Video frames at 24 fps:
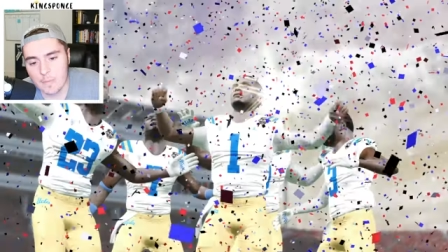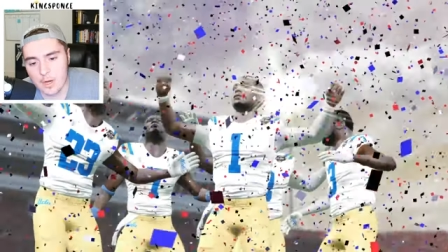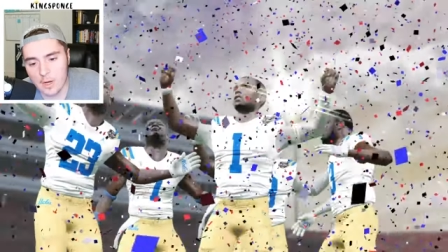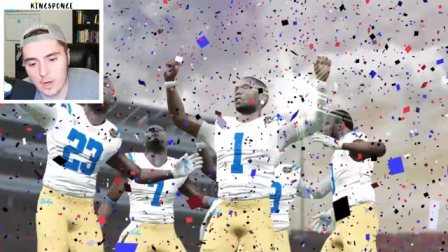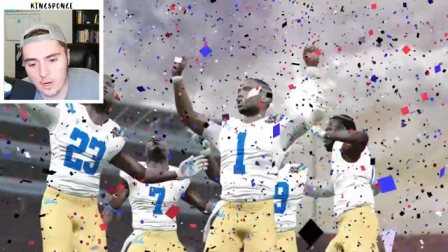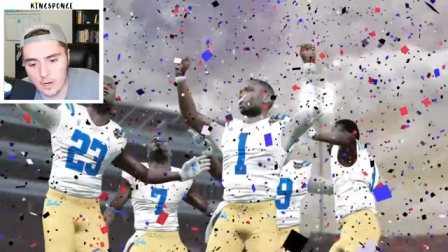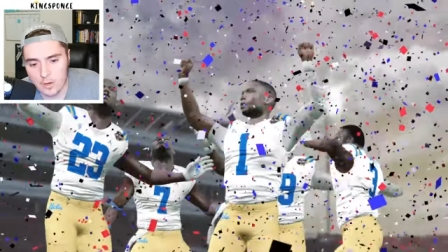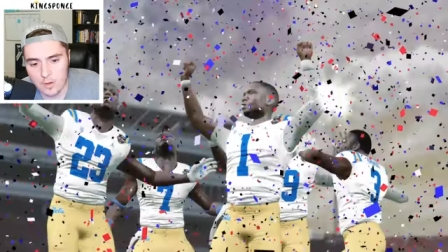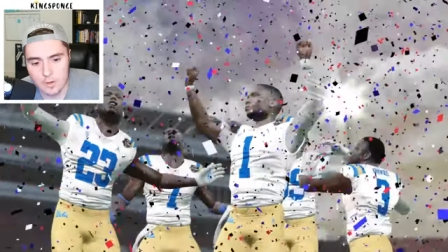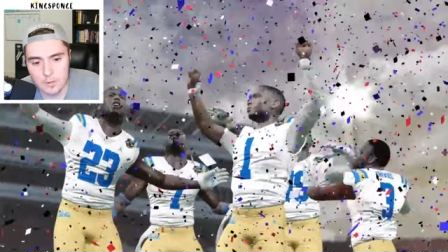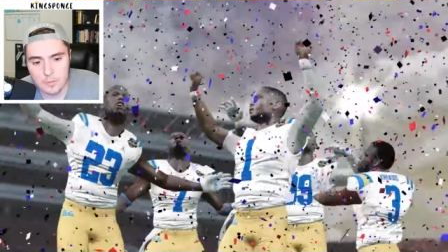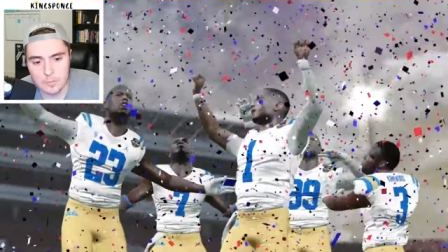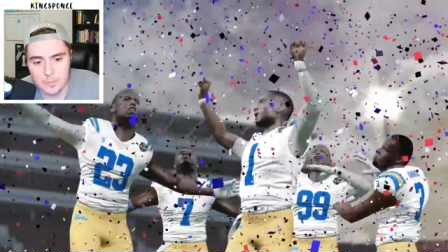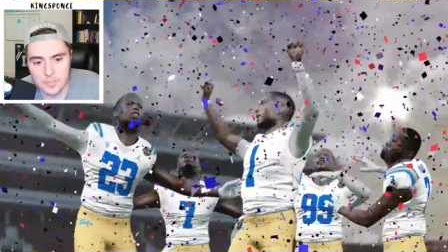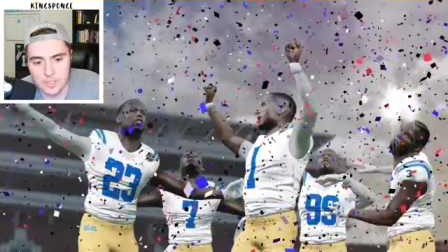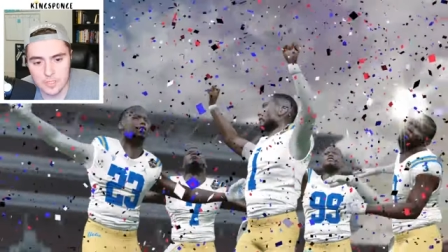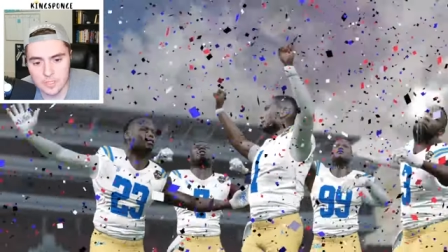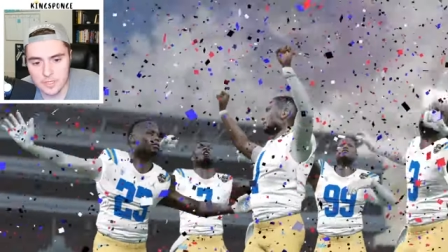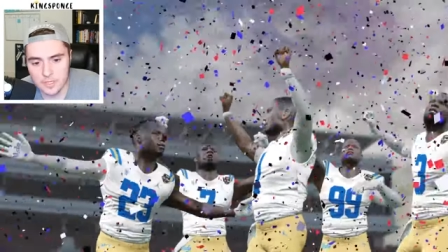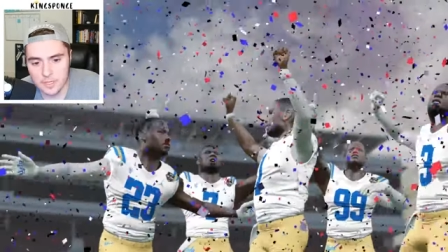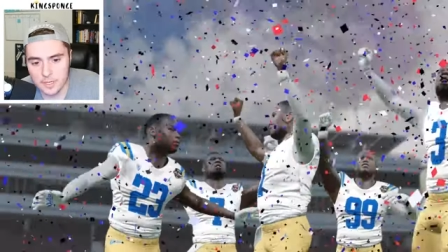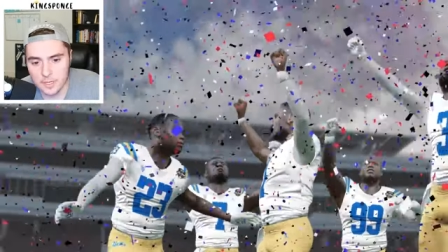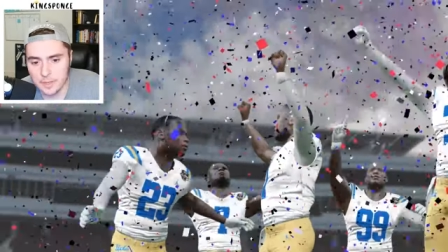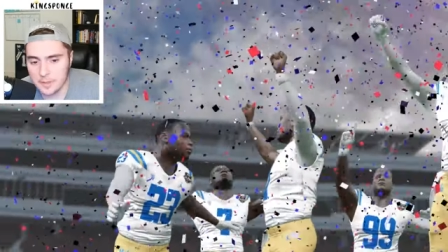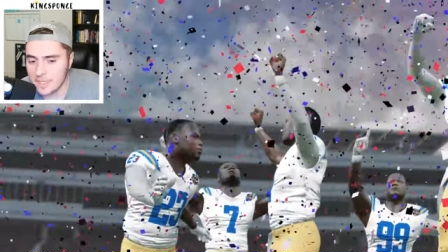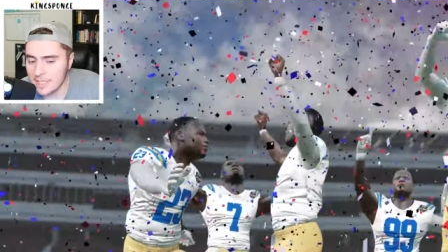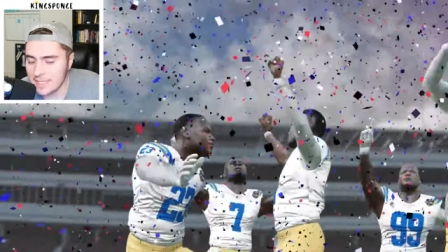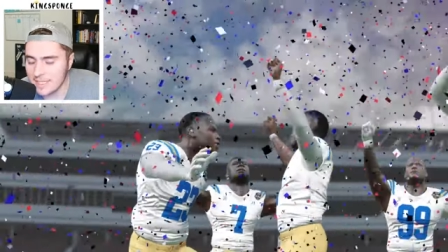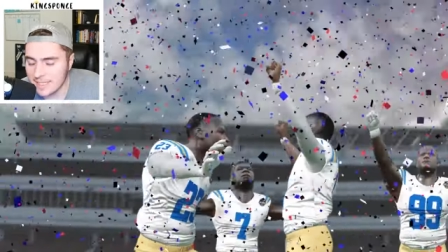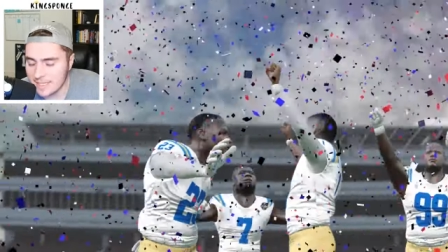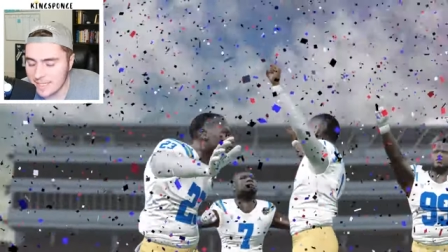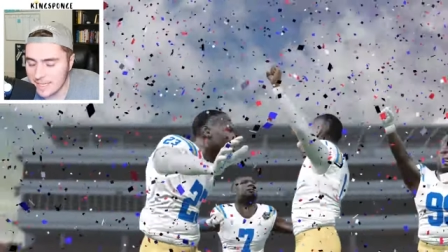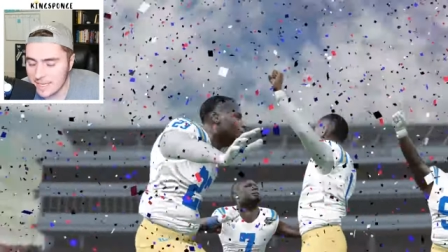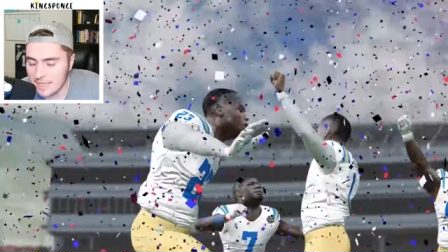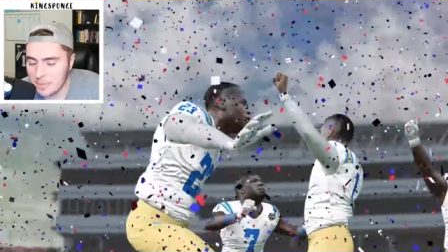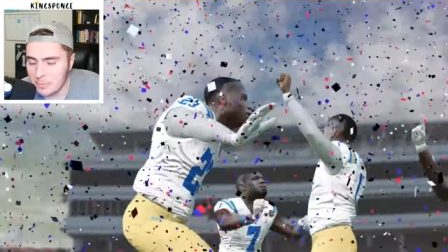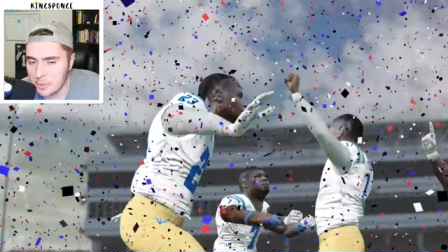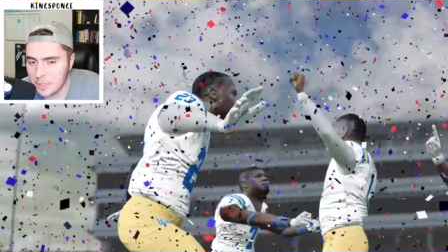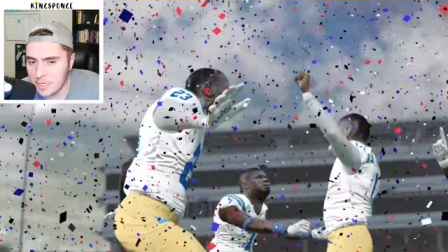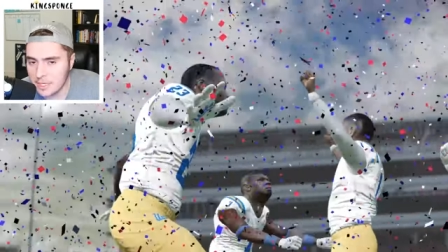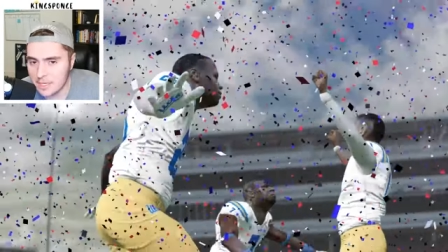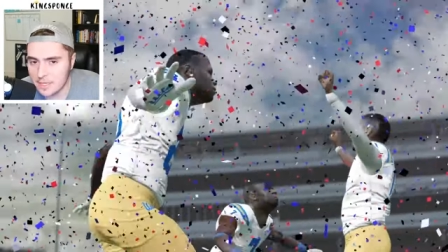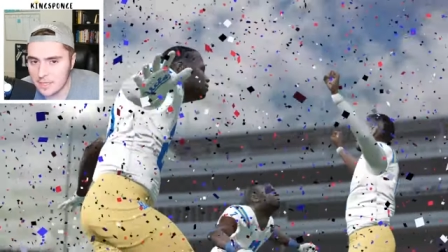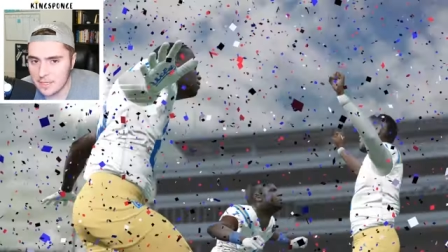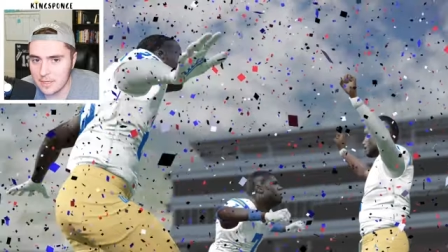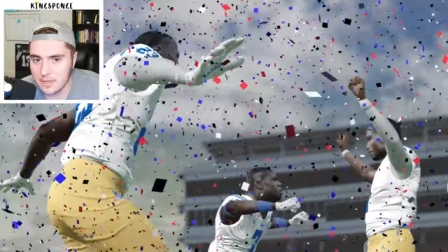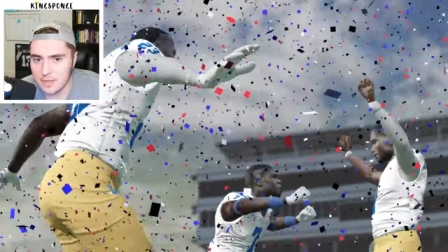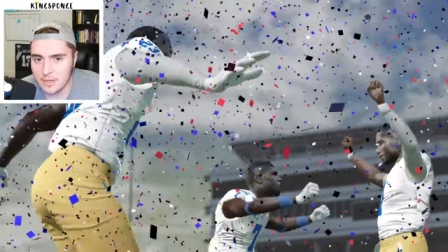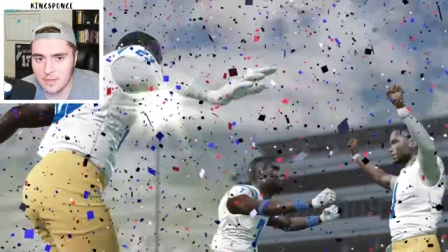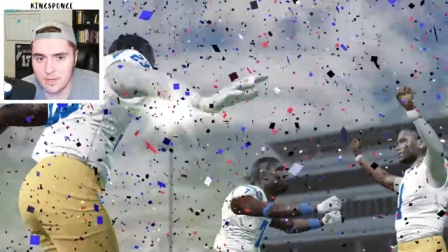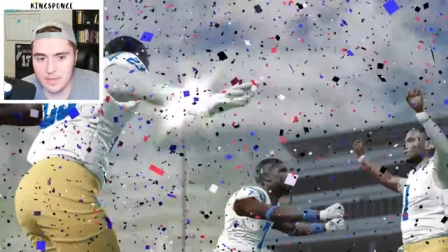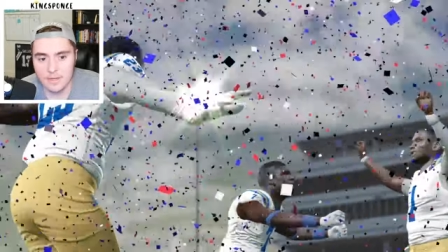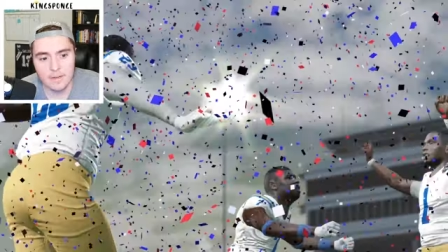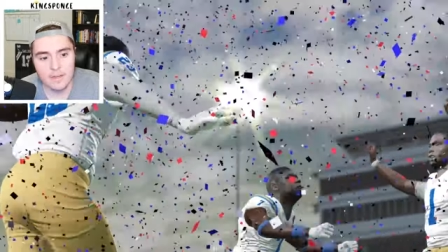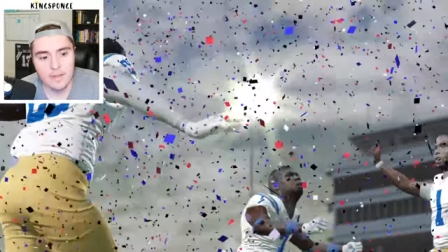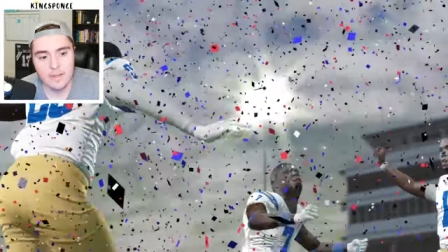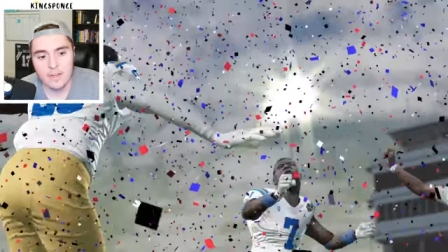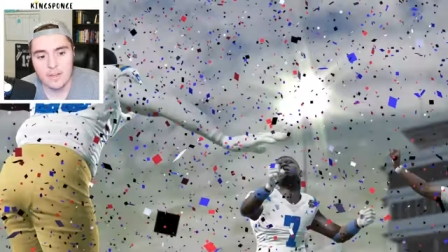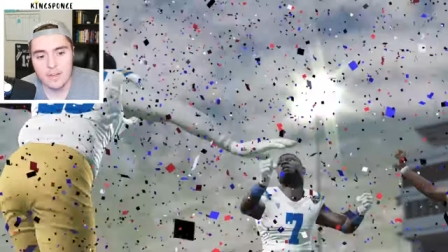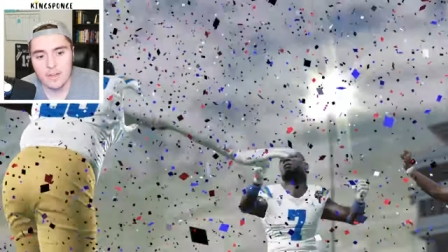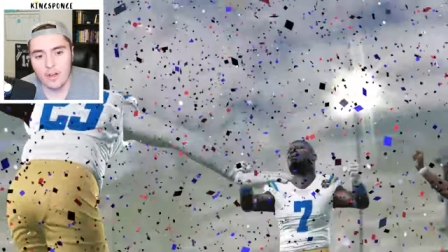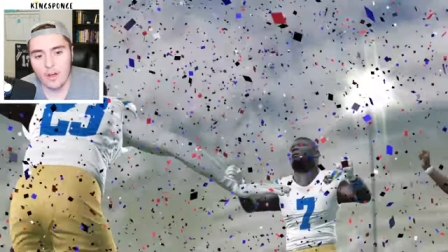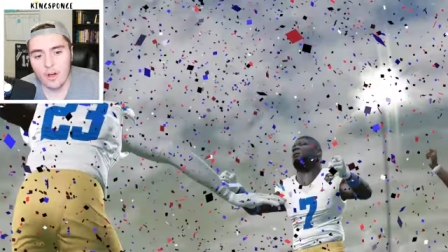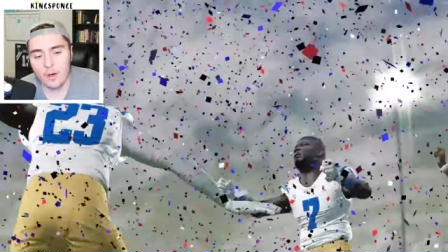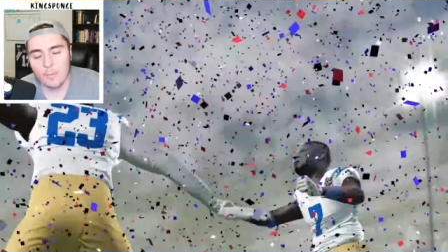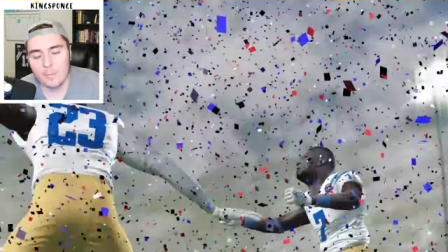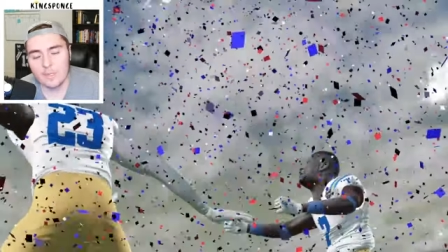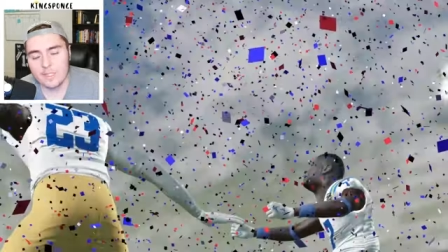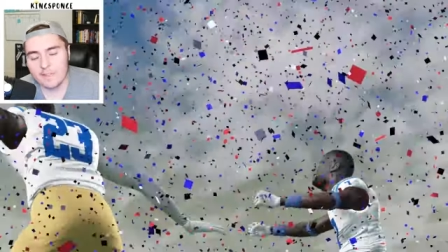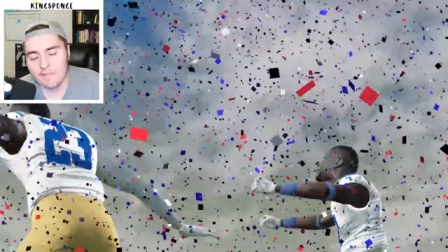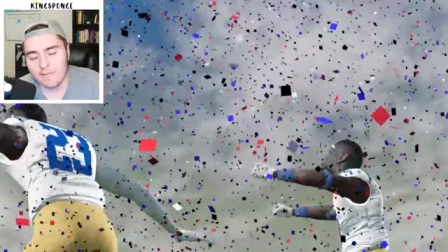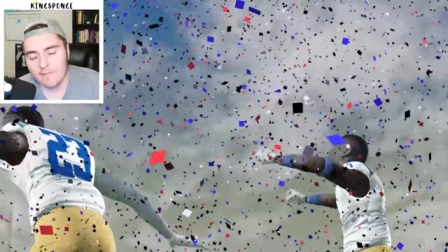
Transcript: Mahomes. You know, he did what he could. Almost